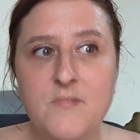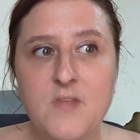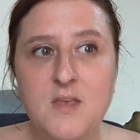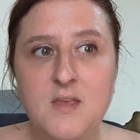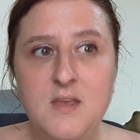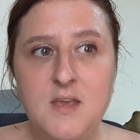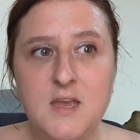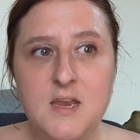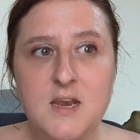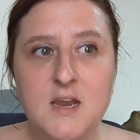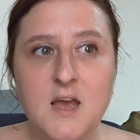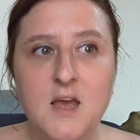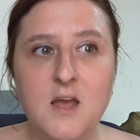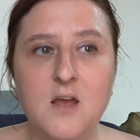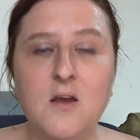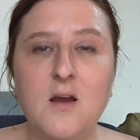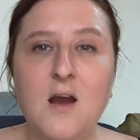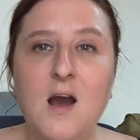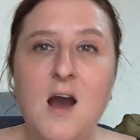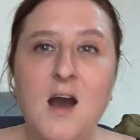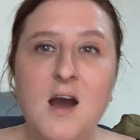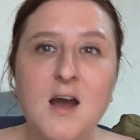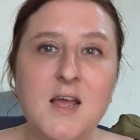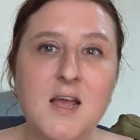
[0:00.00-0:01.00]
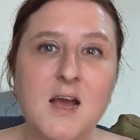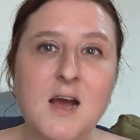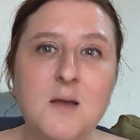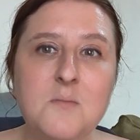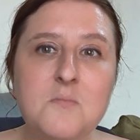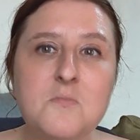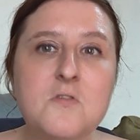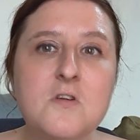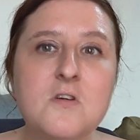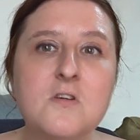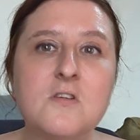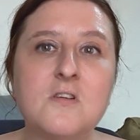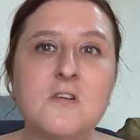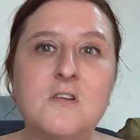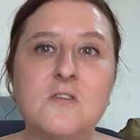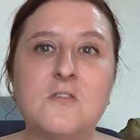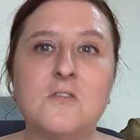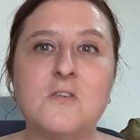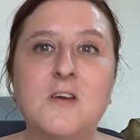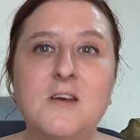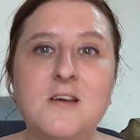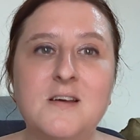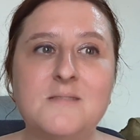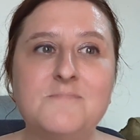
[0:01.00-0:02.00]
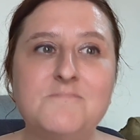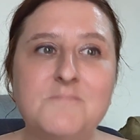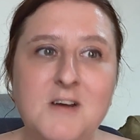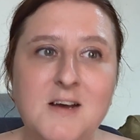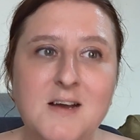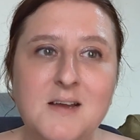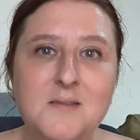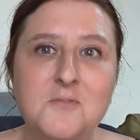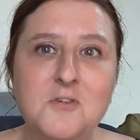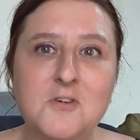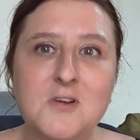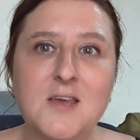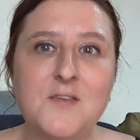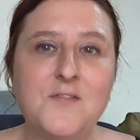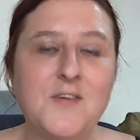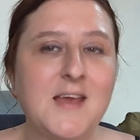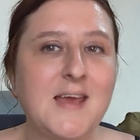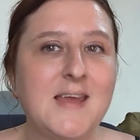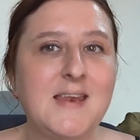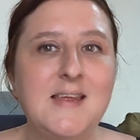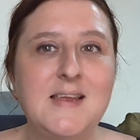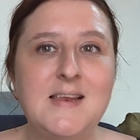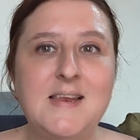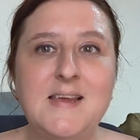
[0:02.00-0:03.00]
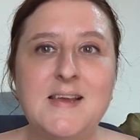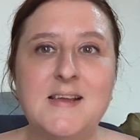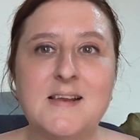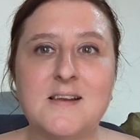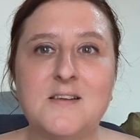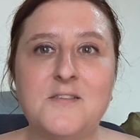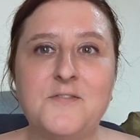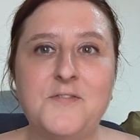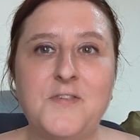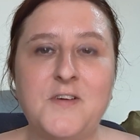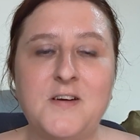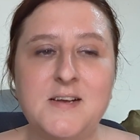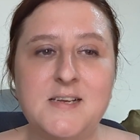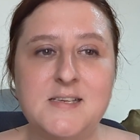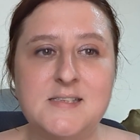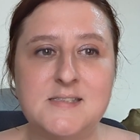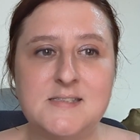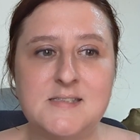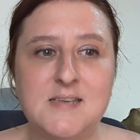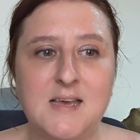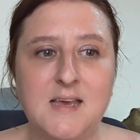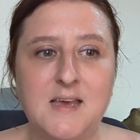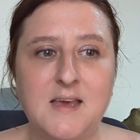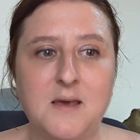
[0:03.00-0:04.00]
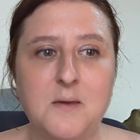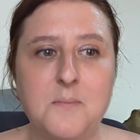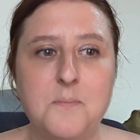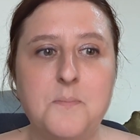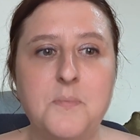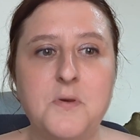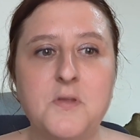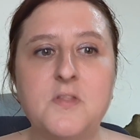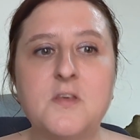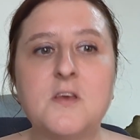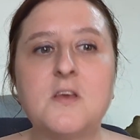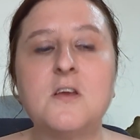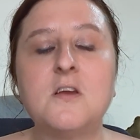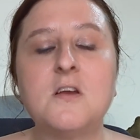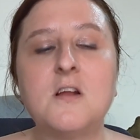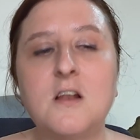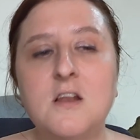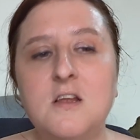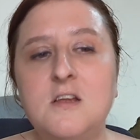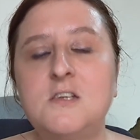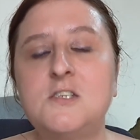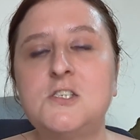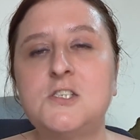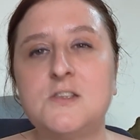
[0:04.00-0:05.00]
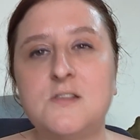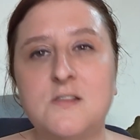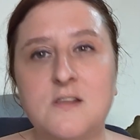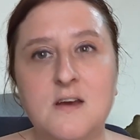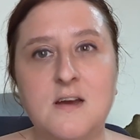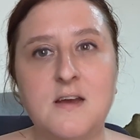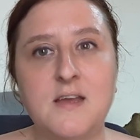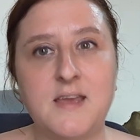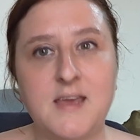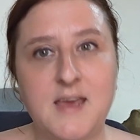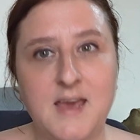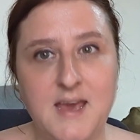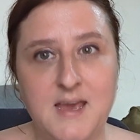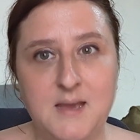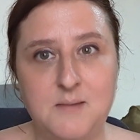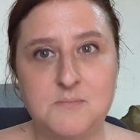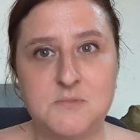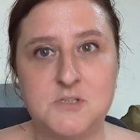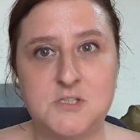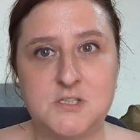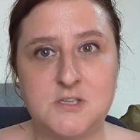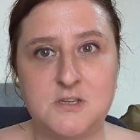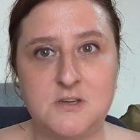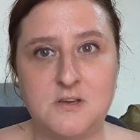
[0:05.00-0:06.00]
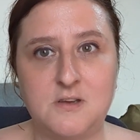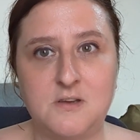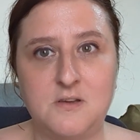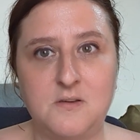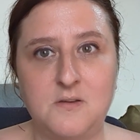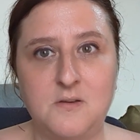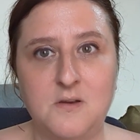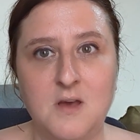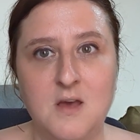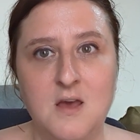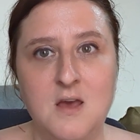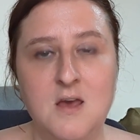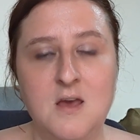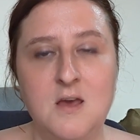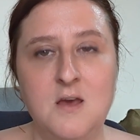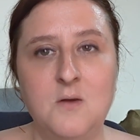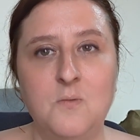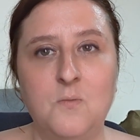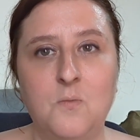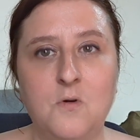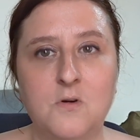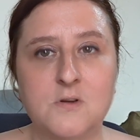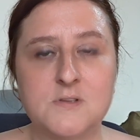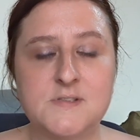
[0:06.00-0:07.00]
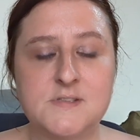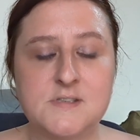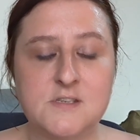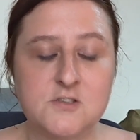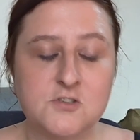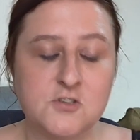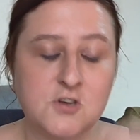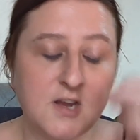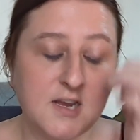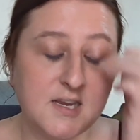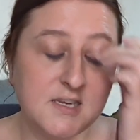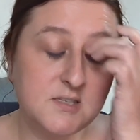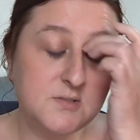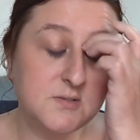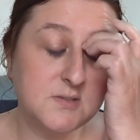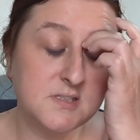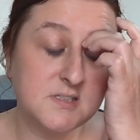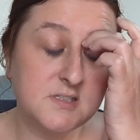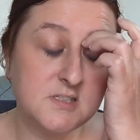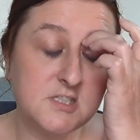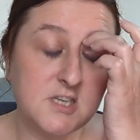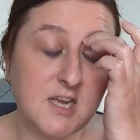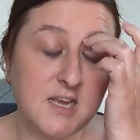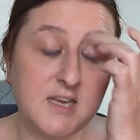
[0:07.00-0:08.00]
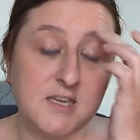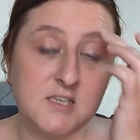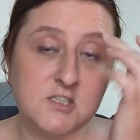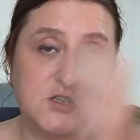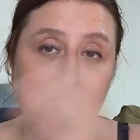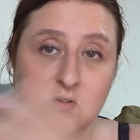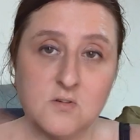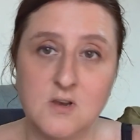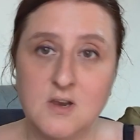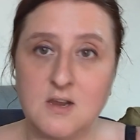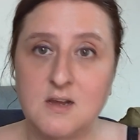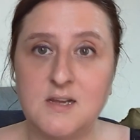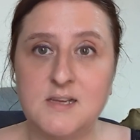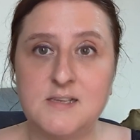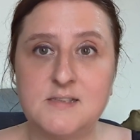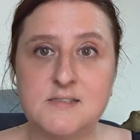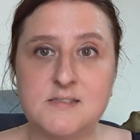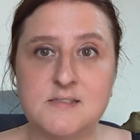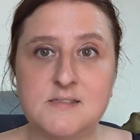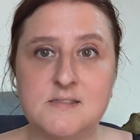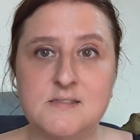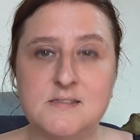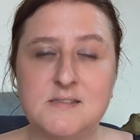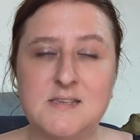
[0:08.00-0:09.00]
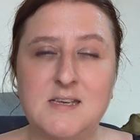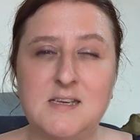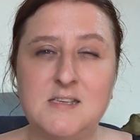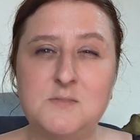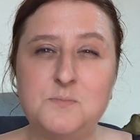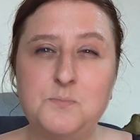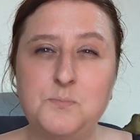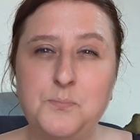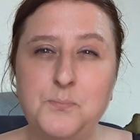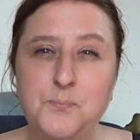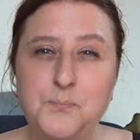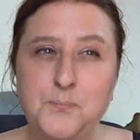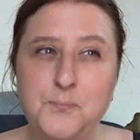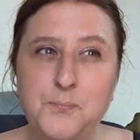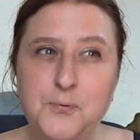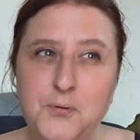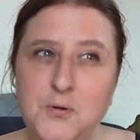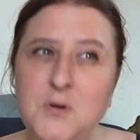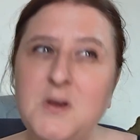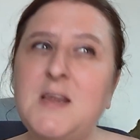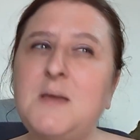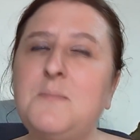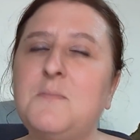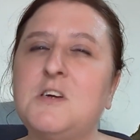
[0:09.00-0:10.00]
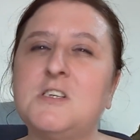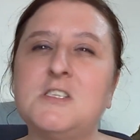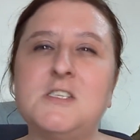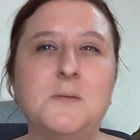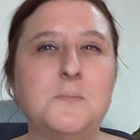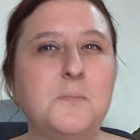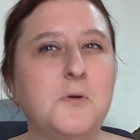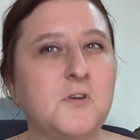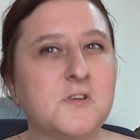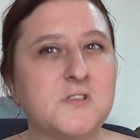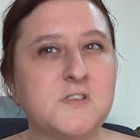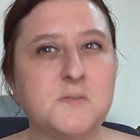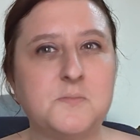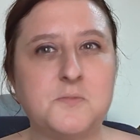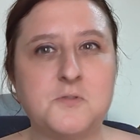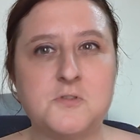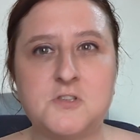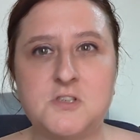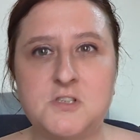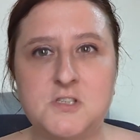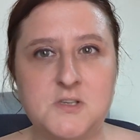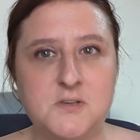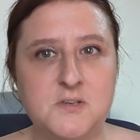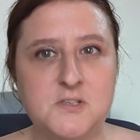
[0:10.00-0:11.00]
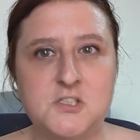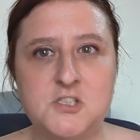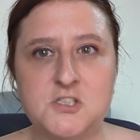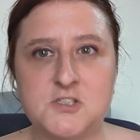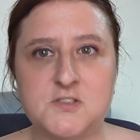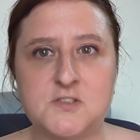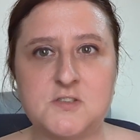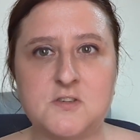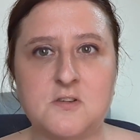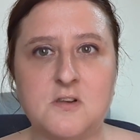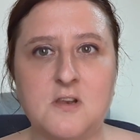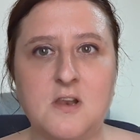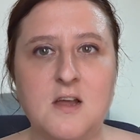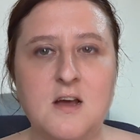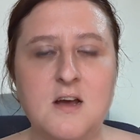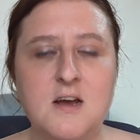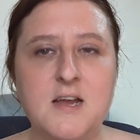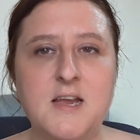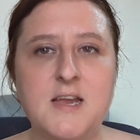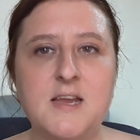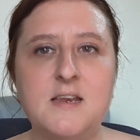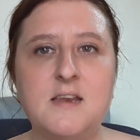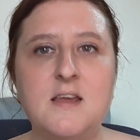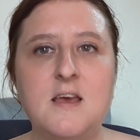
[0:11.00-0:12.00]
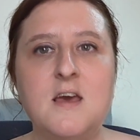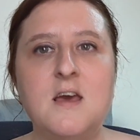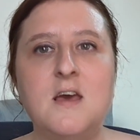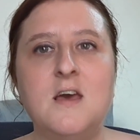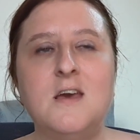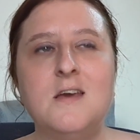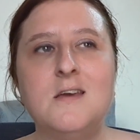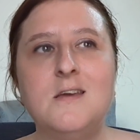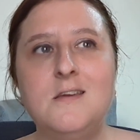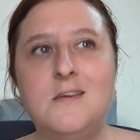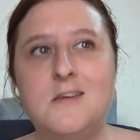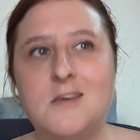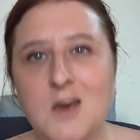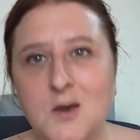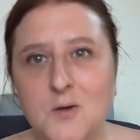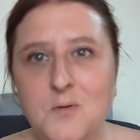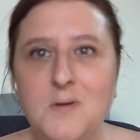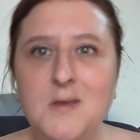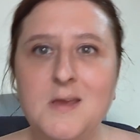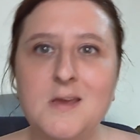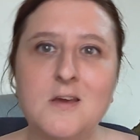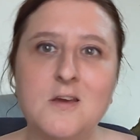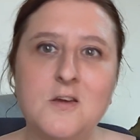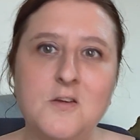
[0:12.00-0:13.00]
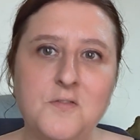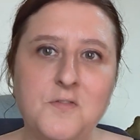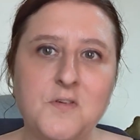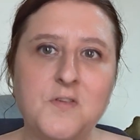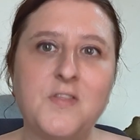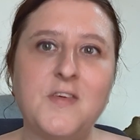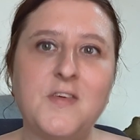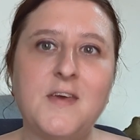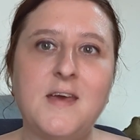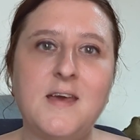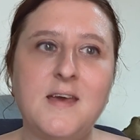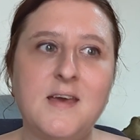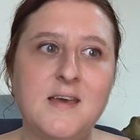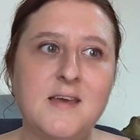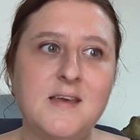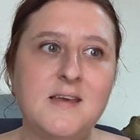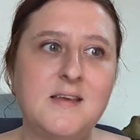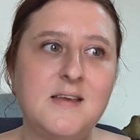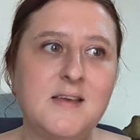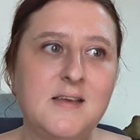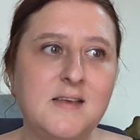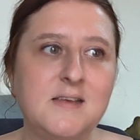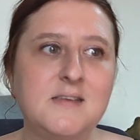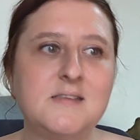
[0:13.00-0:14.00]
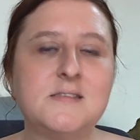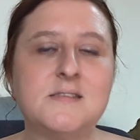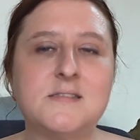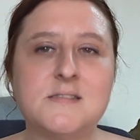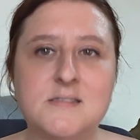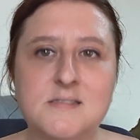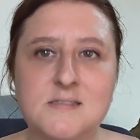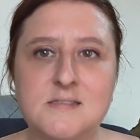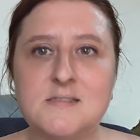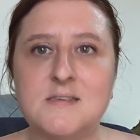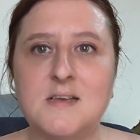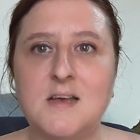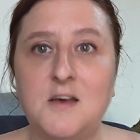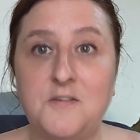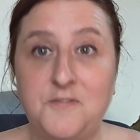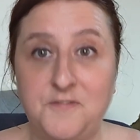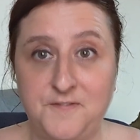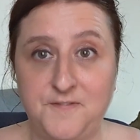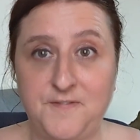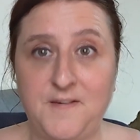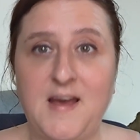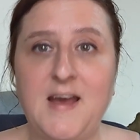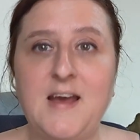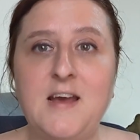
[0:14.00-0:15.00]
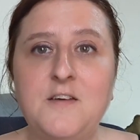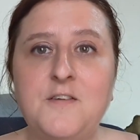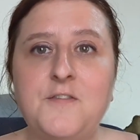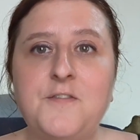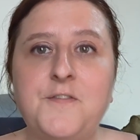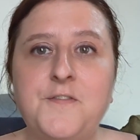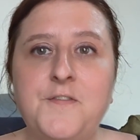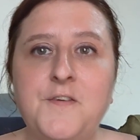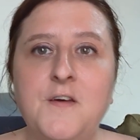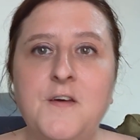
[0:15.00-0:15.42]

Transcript: you know, I'm not a lawyer. I'm not giving any legal advice here. But the conclusion that I came to was that trying to exchange your licence is pretty much impossible to do just online. Going over there is a faff.